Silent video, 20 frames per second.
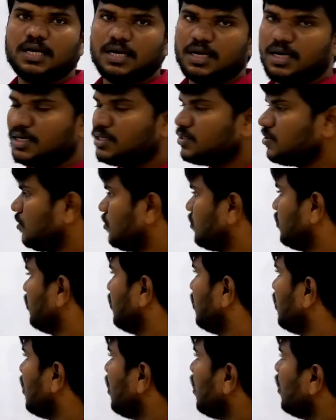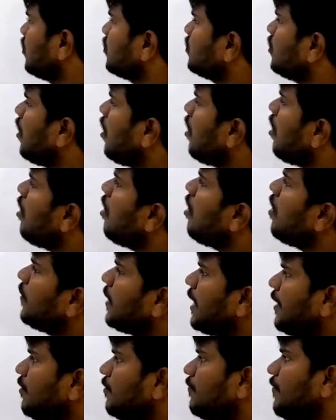current source. So how
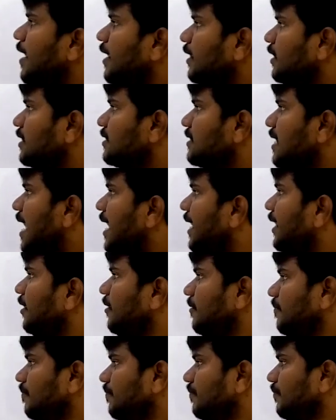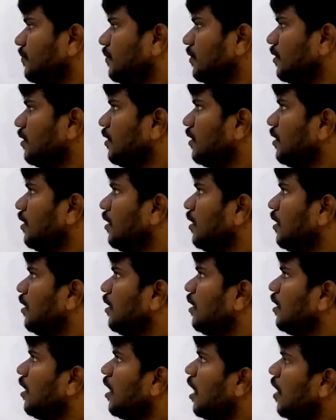can we find this I?
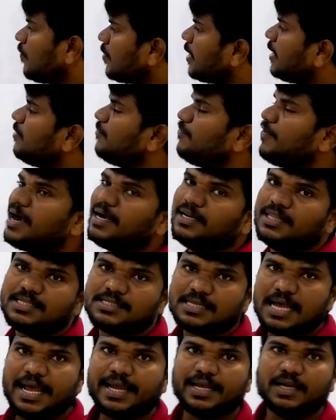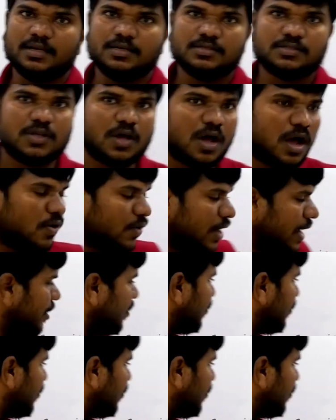How can we find this I? So how can